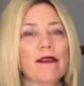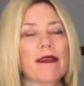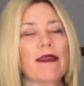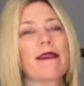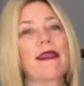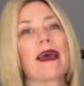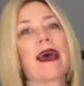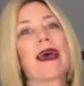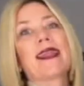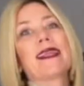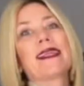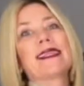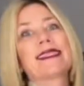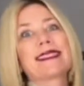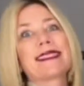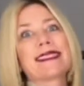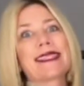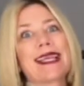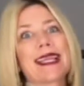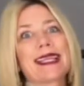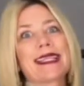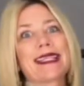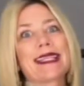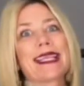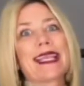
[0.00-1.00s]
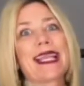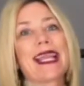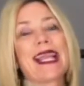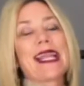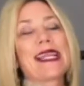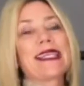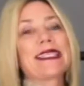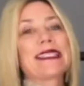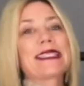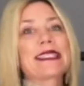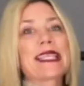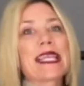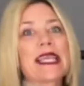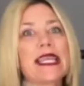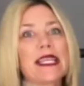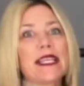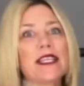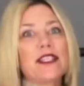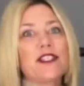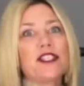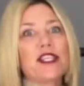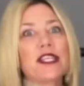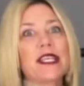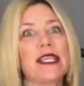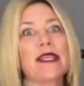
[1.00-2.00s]
then that is likely a
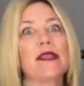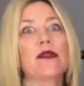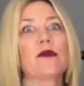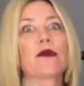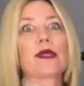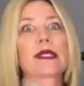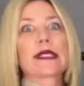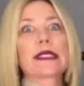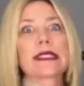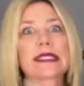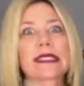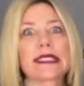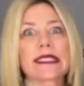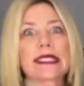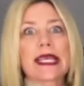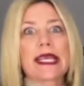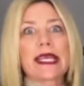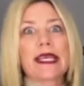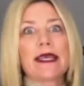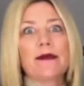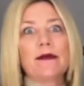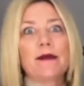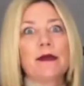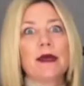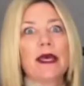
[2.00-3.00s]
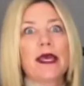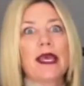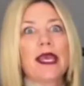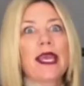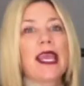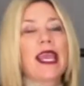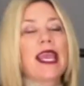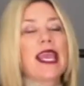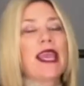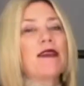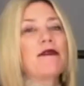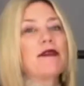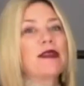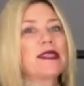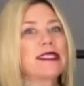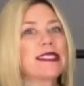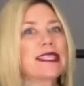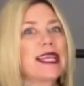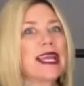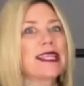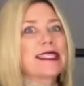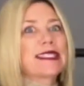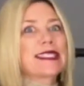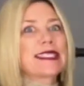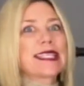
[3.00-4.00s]
skinny jean or a slim. If it
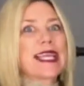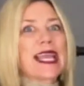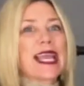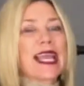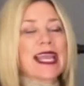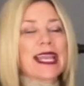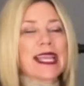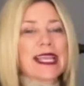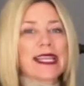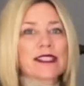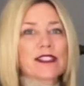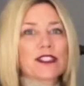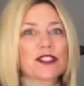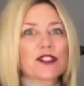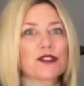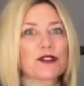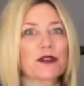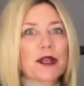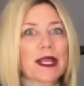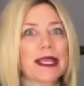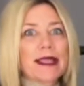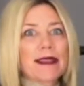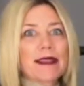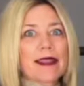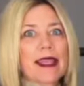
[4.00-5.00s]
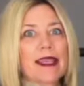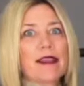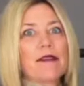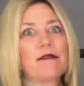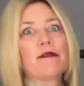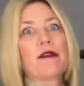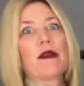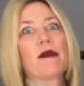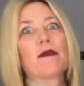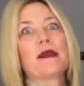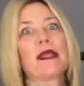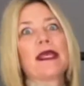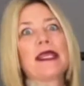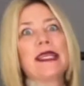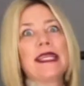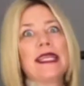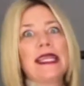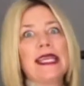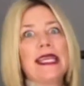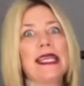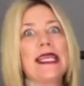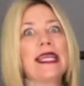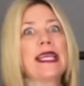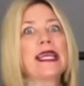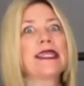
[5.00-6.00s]
tends to hang straightly from the
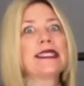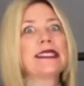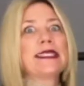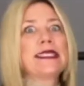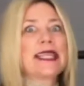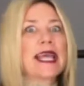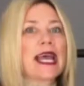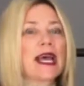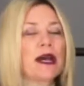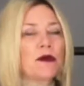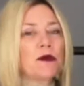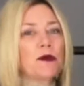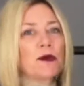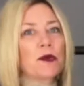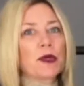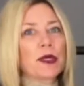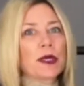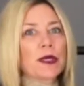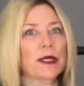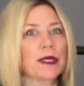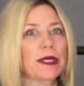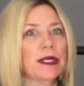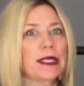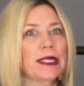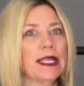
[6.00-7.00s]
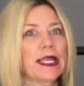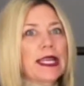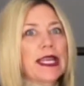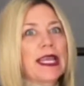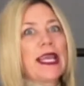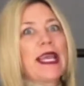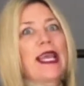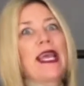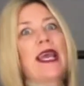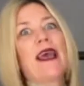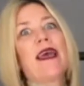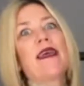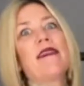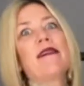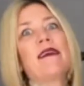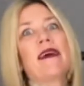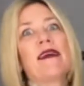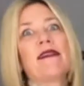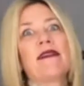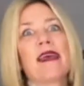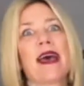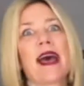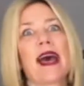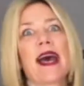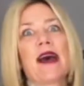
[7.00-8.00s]
knee downward,
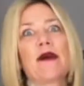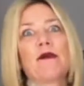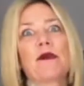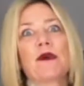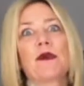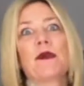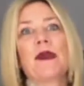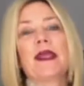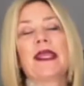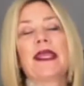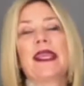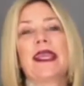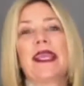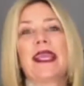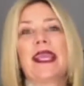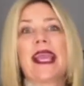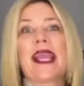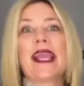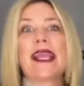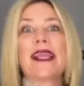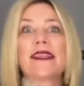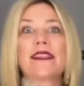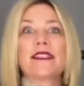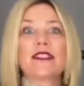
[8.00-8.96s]
then that would be a